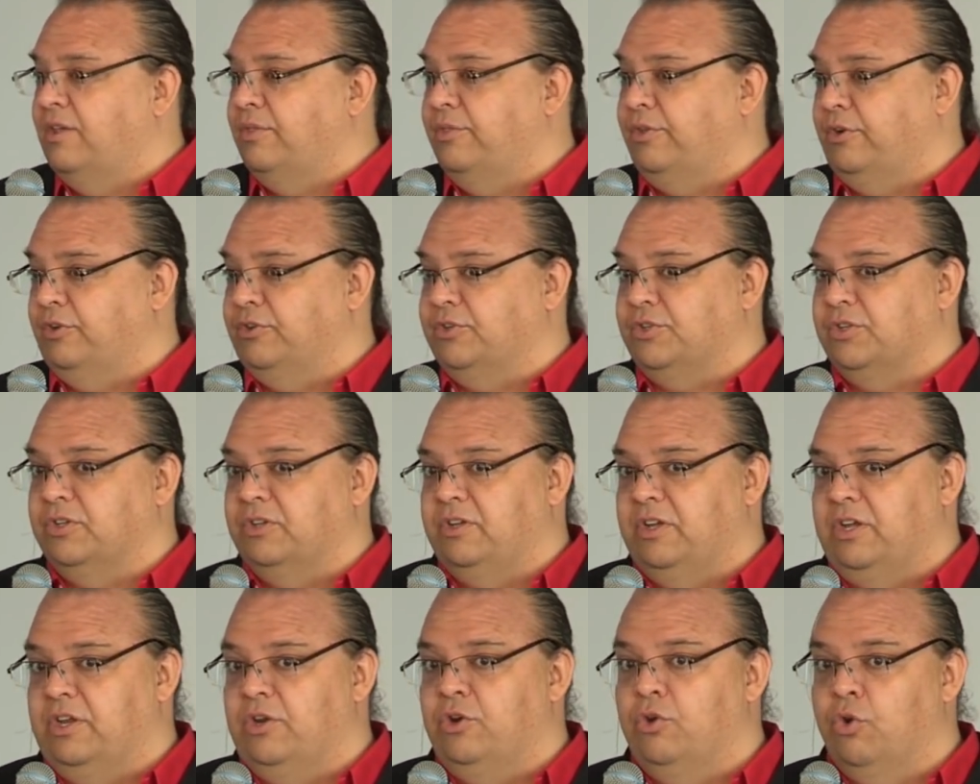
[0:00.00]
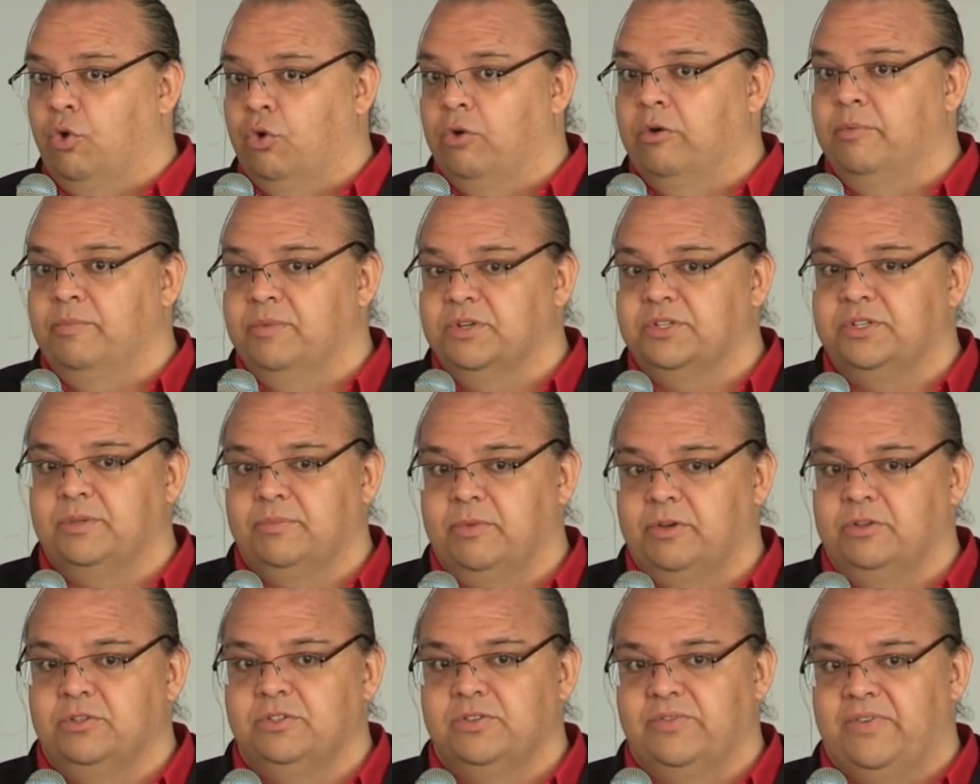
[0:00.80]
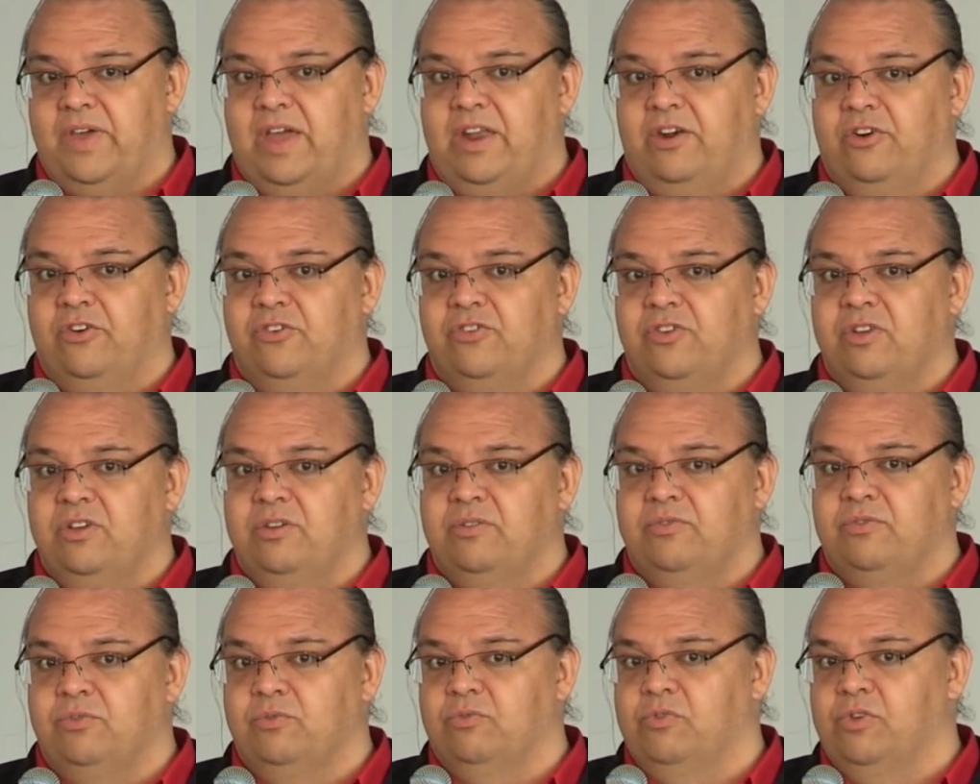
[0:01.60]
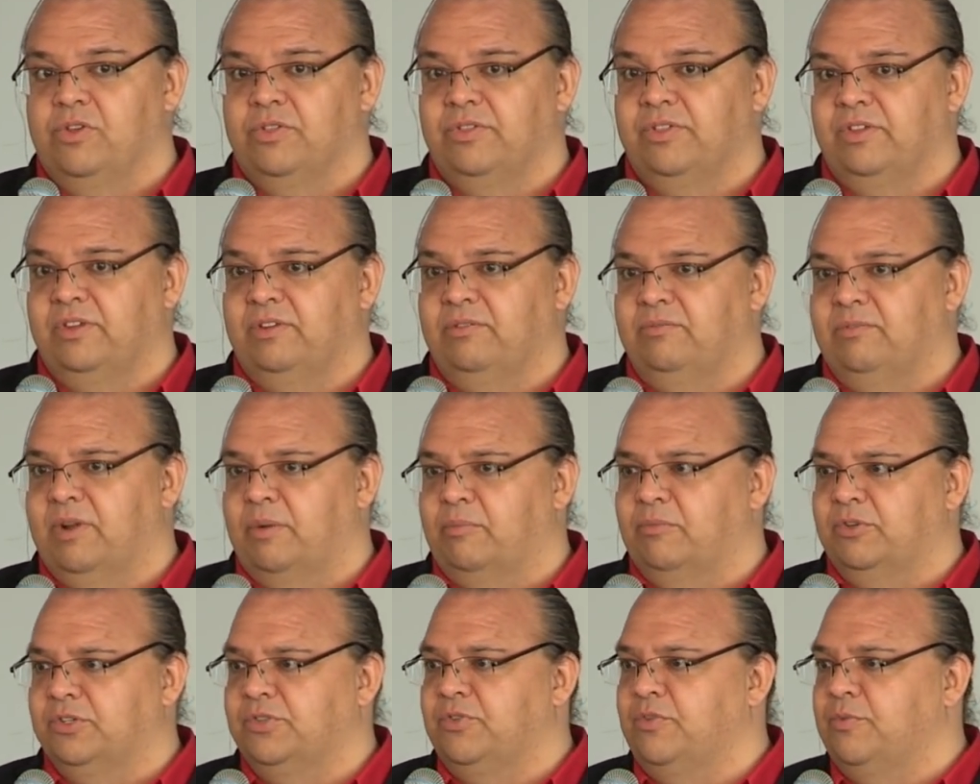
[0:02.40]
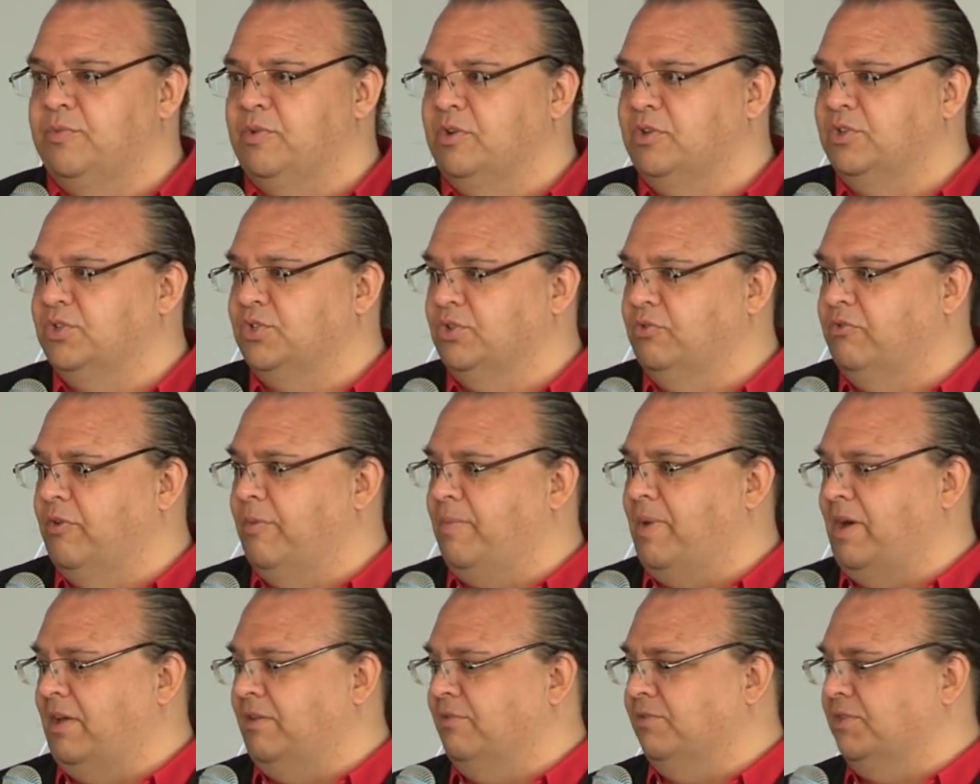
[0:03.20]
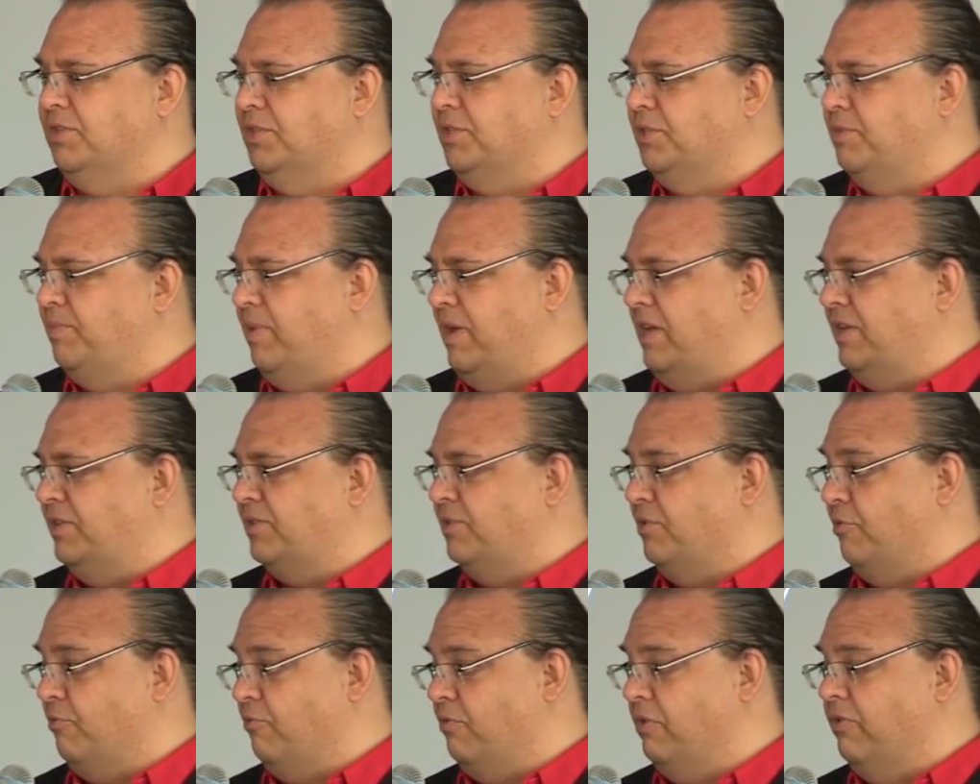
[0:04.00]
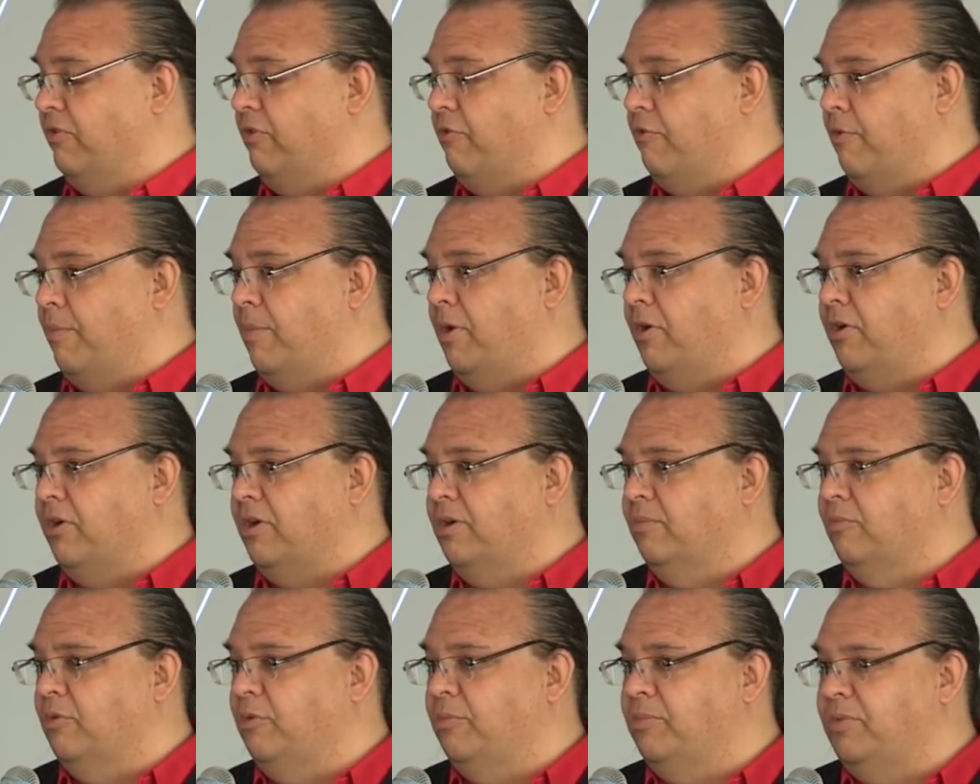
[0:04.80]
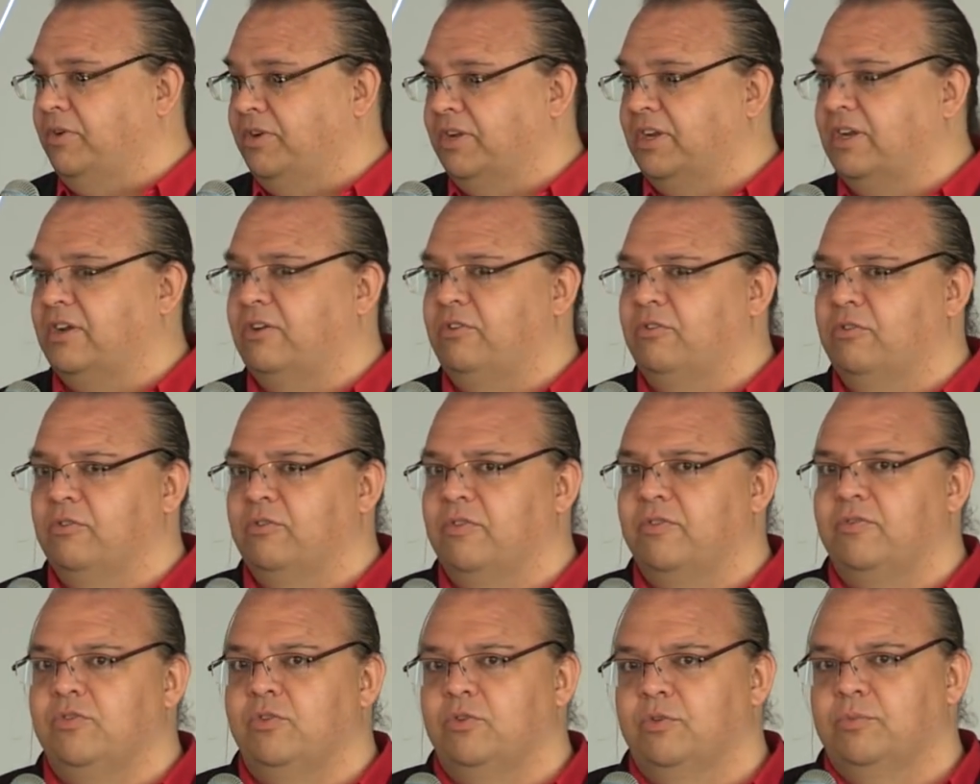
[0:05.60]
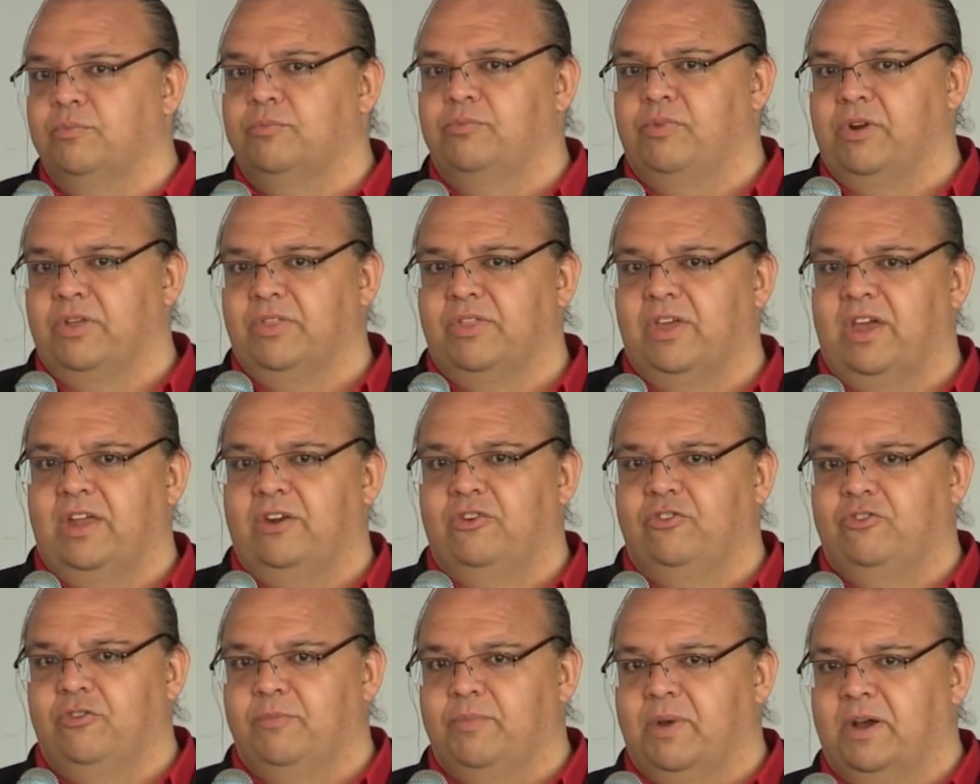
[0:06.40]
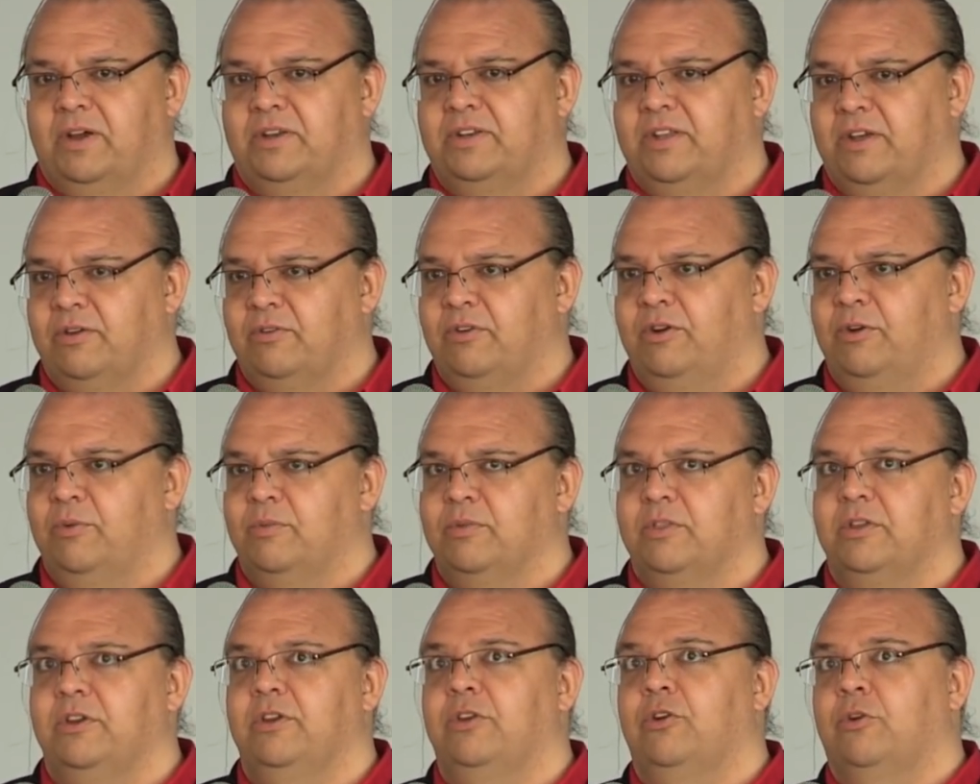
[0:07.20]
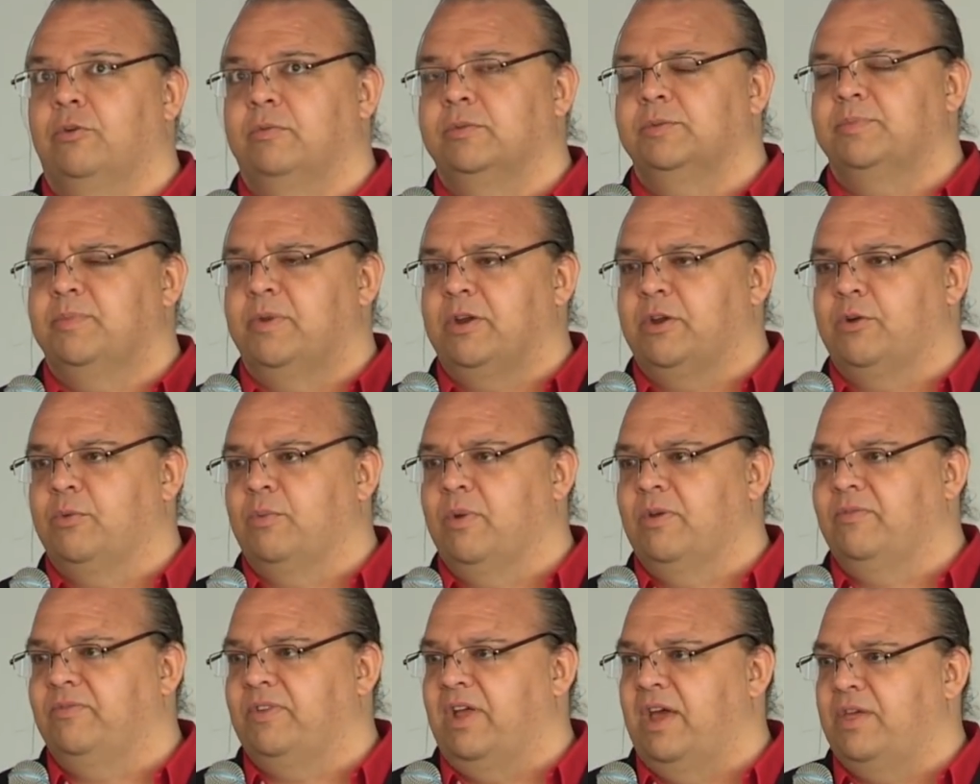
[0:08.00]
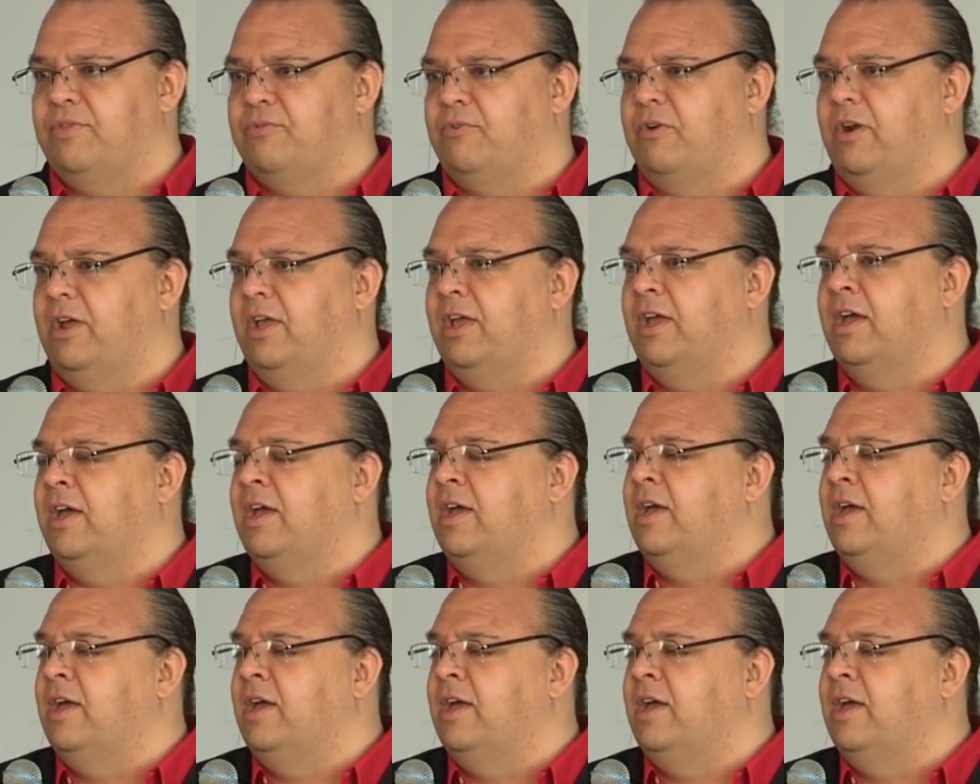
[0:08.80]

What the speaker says: There's enormous amounts of energy. If you look at the numbers for putting solar panels in space, they're really remarkable, particularly if you don't bring the energy back down here with an enormous microwave death ray.